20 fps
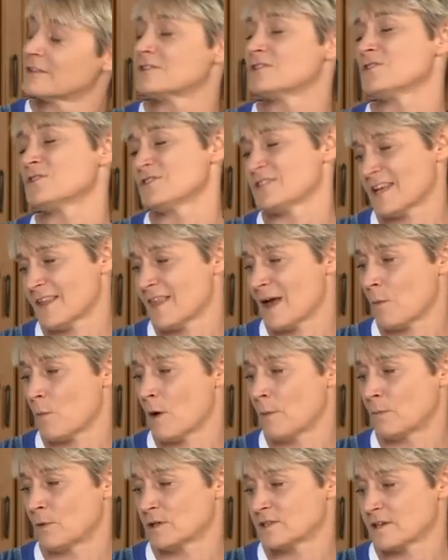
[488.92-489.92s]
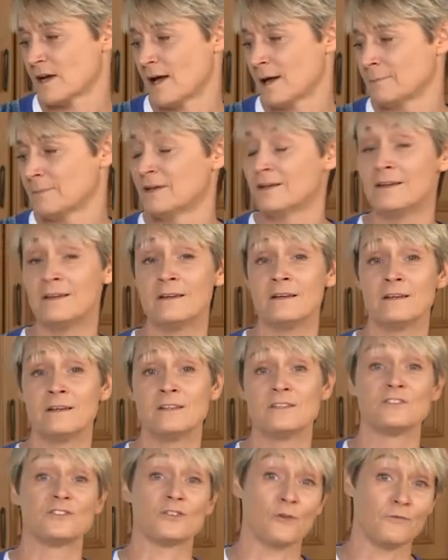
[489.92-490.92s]
Could you say that one more time?
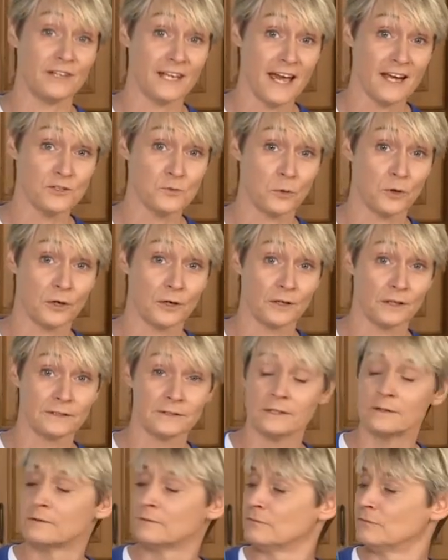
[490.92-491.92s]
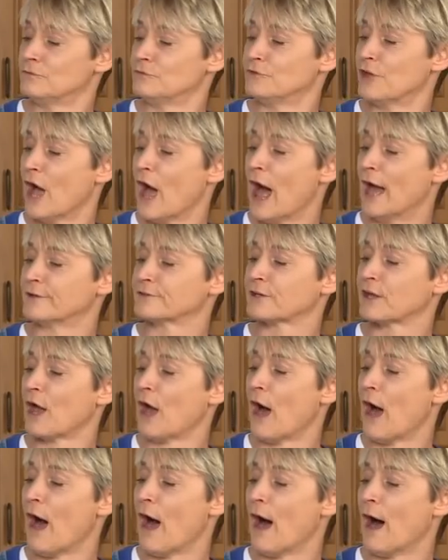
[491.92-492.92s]
sophie dash world dot
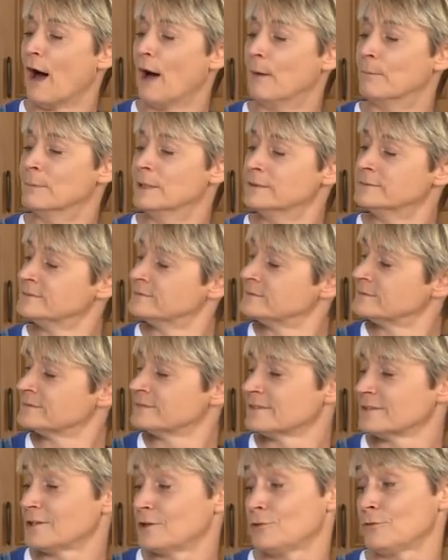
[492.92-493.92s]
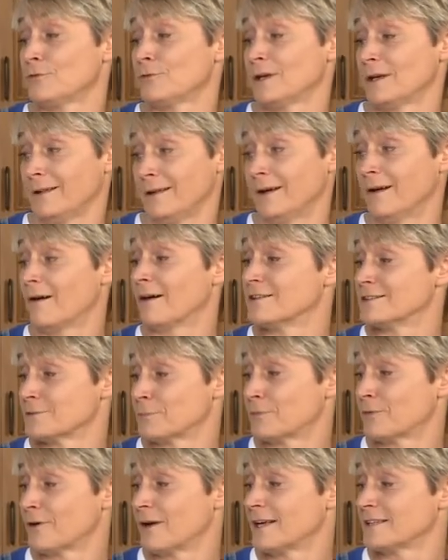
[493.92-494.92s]
com. You really are
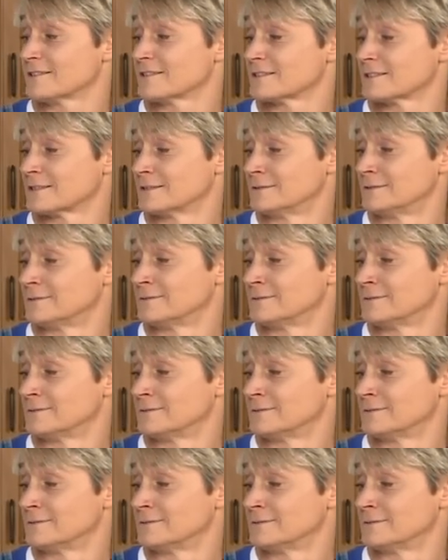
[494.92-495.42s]
depressed.